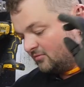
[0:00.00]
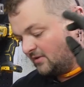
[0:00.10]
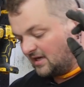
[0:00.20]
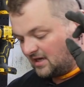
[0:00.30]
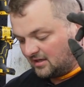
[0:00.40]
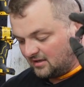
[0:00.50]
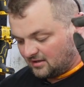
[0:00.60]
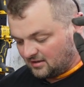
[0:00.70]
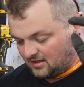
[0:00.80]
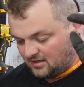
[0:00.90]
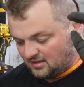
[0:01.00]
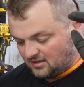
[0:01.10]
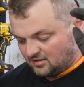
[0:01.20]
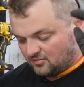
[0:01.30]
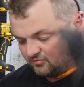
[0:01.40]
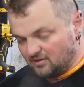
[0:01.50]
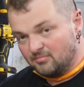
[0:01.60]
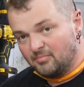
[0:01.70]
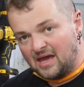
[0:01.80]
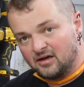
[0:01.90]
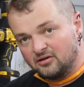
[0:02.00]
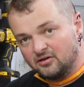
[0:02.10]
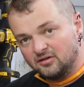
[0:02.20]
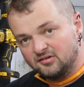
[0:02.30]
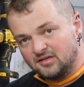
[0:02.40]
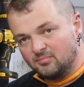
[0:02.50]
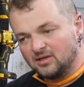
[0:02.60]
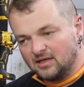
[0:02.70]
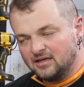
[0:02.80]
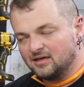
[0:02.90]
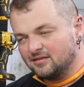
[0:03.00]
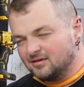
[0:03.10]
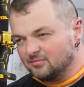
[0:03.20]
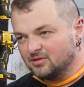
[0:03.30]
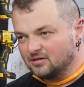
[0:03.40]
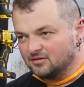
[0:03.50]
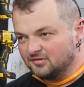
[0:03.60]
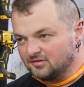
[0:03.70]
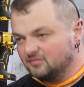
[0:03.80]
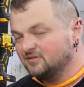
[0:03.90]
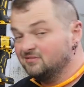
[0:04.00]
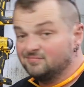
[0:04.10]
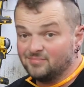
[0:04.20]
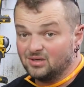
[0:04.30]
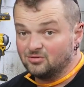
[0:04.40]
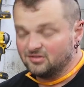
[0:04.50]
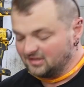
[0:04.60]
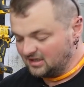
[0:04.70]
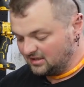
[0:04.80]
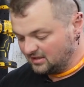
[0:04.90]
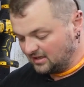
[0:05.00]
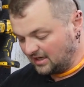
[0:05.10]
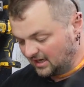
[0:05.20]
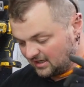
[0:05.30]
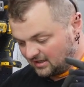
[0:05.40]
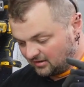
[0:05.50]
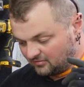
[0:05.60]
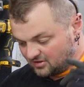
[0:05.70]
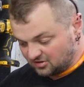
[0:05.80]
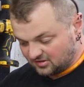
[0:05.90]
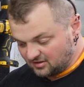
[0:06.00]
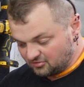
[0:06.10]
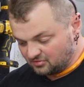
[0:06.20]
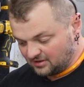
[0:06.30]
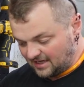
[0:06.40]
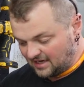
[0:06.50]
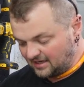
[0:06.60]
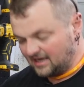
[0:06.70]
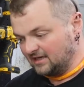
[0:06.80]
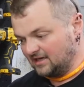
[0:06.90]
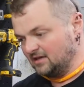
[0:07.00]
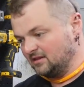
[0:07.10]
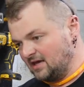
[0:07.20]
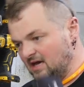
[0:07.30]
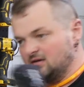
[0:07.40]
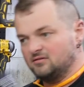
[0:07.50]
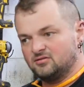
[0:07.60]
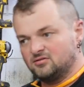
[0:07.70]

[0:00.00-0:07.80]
We get the rim powder coated separately. I think I'm going to go silver, but we'll see. And then we just need to drill out and get that